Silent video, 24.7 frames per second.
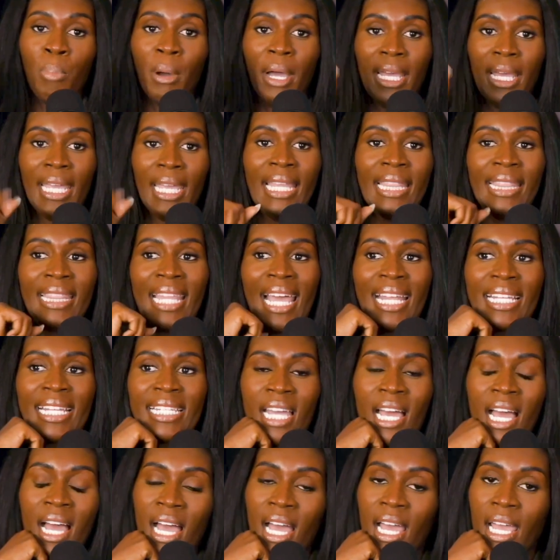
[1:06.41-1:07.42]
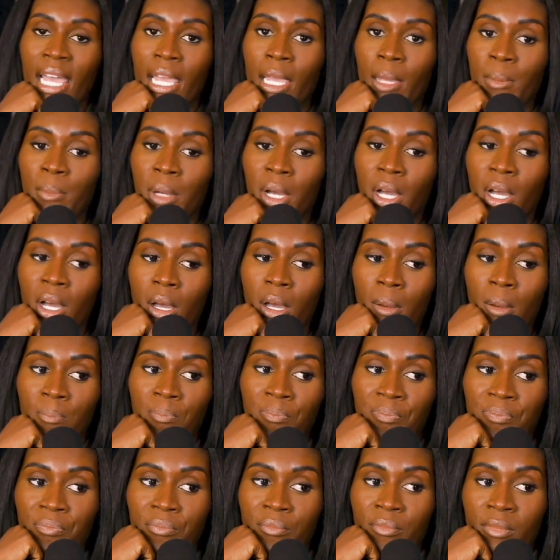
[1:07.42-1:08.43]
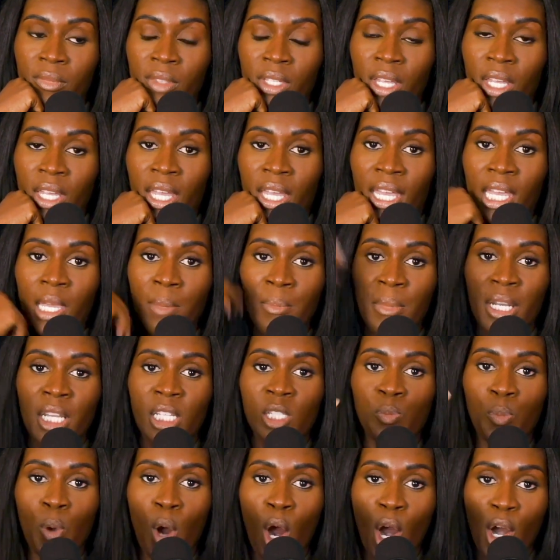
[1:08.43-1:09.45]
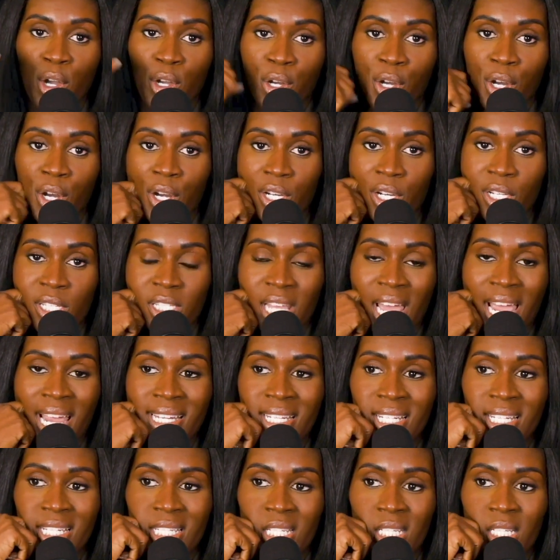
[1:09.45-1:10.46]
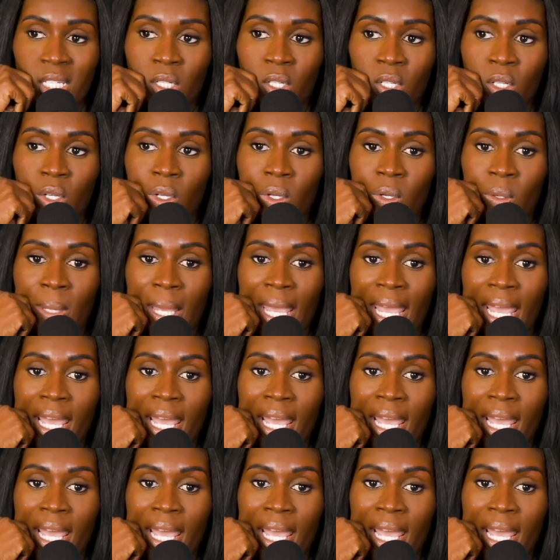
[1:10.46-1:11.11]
But in that time, him and his partner signed a deal,